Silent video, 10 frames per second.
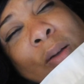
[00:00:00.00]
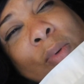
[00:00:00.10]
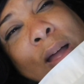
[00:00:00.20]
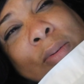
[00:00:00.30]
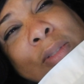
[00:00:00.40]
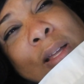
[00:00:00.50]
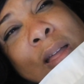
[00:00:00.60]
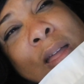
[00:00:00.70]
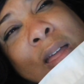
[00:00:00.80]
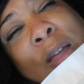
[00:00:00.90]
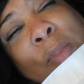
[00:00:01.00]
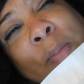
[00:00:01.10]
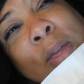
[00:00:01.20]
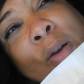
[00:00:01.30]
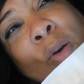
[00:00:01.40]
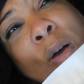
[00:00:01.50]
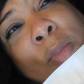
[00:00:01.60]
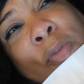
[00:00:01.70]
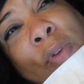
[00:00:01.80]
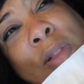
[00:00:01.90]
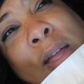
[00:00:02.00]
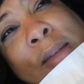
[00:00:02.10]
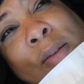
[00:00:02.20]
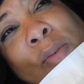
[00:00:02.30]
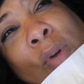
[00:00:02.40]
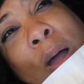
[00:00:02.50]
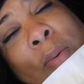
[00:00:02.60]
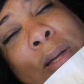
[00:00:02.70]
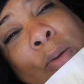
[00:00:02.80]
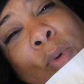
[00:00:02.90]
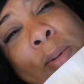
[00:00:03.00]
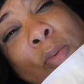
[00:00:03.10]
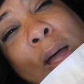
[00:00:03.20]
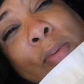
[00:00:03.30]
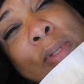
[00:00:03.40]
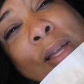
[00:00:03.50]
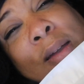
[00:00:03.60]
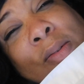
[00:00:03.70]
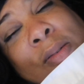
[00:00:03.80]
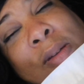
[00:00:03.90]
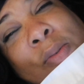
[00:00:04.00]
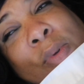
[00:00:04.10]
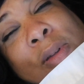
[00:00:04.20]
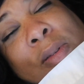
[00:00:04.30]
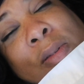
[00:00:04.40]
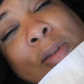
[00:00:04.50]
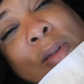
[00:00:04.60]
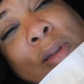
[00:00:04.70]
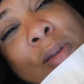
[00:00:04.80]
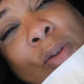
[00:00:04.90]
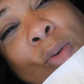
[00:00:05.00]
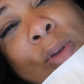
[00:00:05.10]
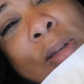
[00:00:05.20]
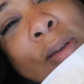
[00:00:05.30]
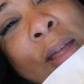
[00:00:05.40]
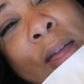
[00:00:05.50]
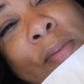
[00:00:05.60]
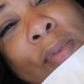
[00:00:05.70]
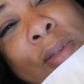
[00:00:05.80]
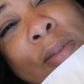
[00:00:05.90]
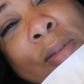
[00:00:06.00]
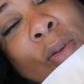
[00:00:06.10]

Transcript: I, why was I? It made me go home and feel like why why why was I the only one who couldn't have it?